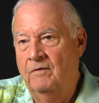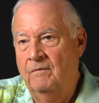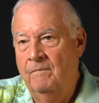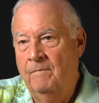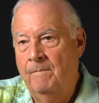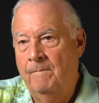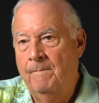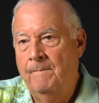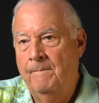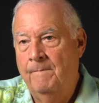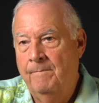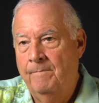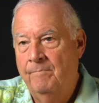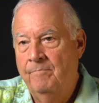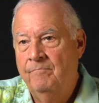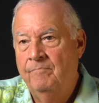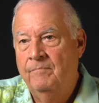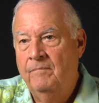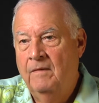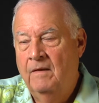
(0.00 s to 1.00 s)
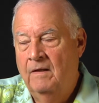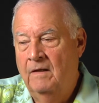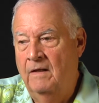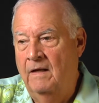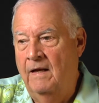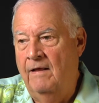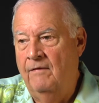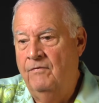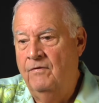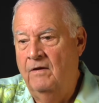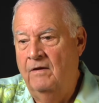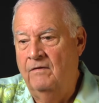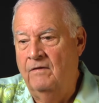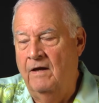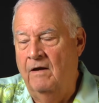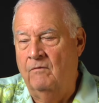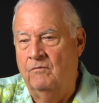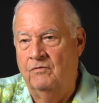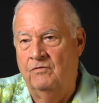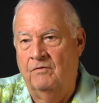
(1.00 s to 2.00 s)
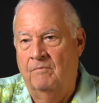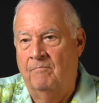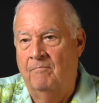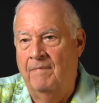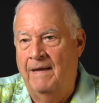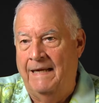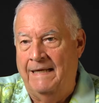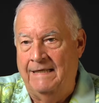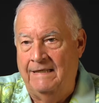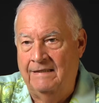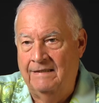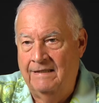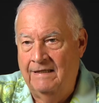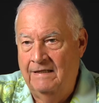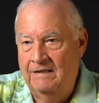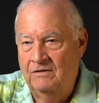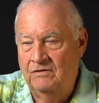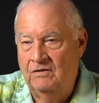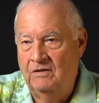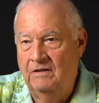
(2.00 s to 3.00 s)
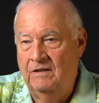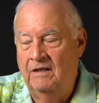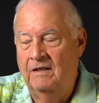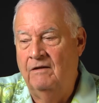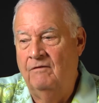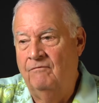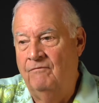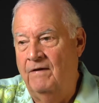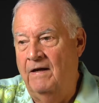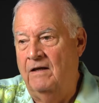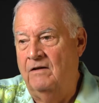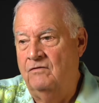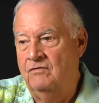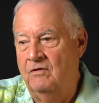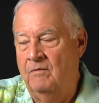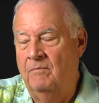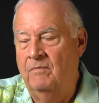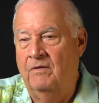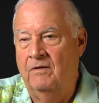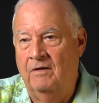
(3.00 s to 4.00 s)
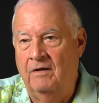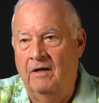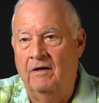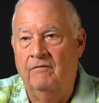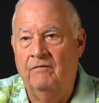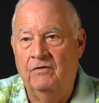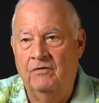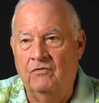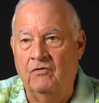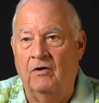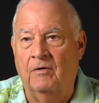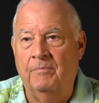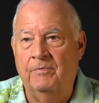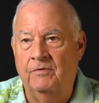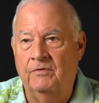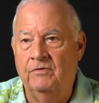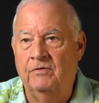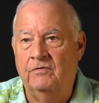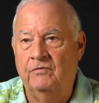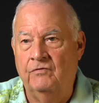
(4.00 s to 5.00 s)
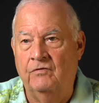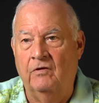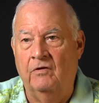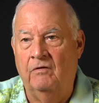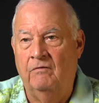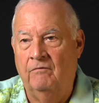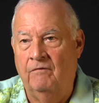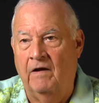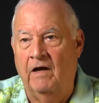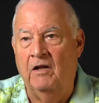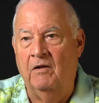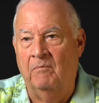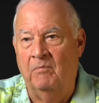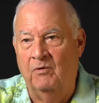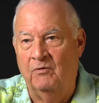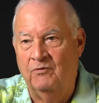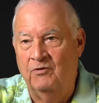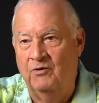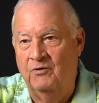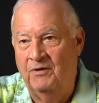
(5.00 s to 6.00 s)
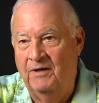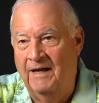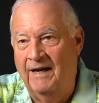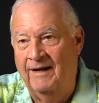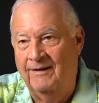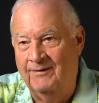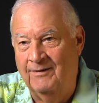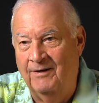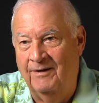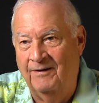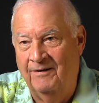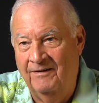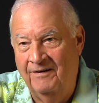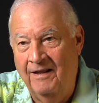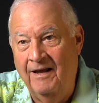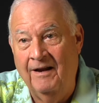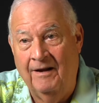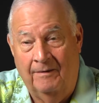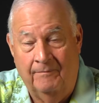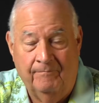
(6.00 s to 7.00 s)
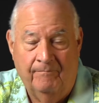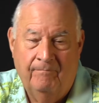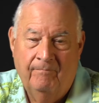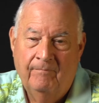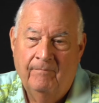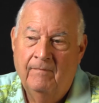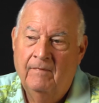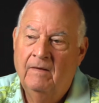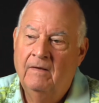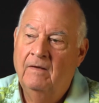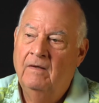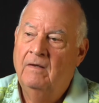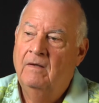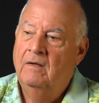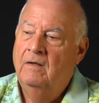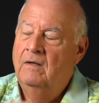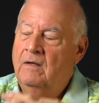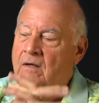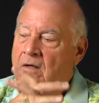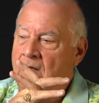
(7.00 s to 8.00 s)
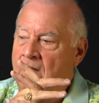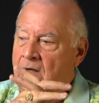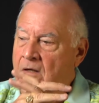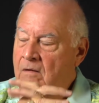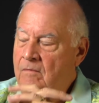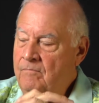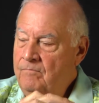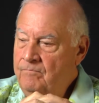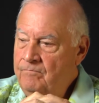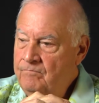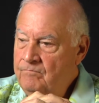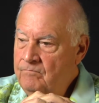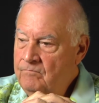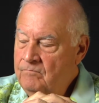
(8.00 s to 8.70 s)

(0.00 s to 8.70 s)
Okay. And I think that was the main thing she did. In fact, some of the Never Trumpers are still available to you out there now. Um,